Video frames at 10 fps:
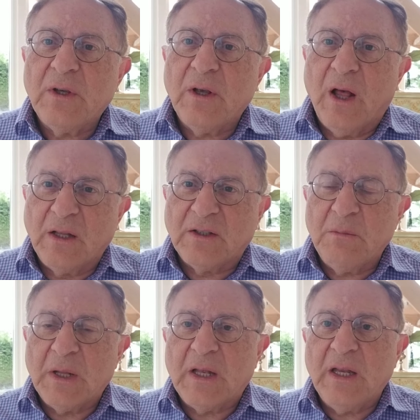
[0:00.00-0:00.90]

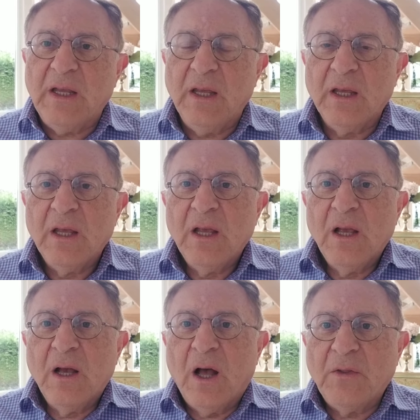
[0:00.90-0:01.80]
ultimately
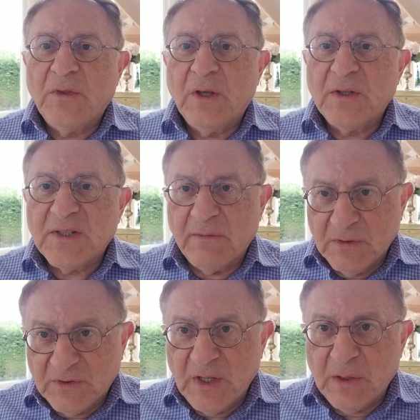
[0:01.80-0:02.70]
on the
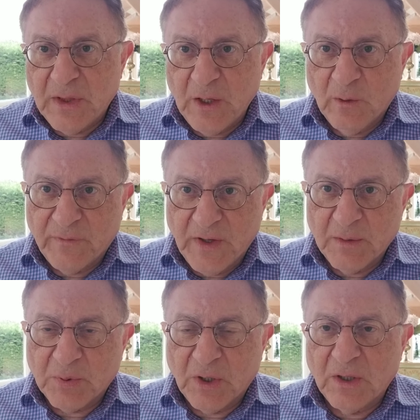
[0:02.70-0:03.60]
17th day of
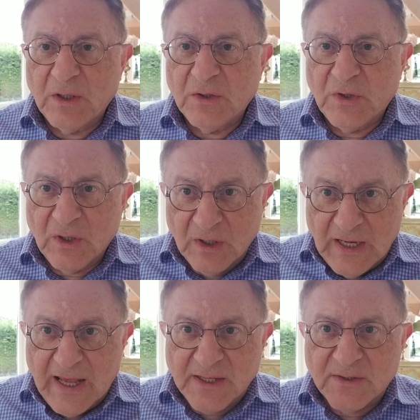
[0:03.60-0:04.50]
April, the
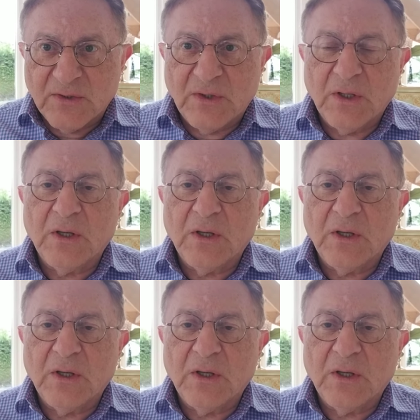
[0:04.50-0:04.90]
last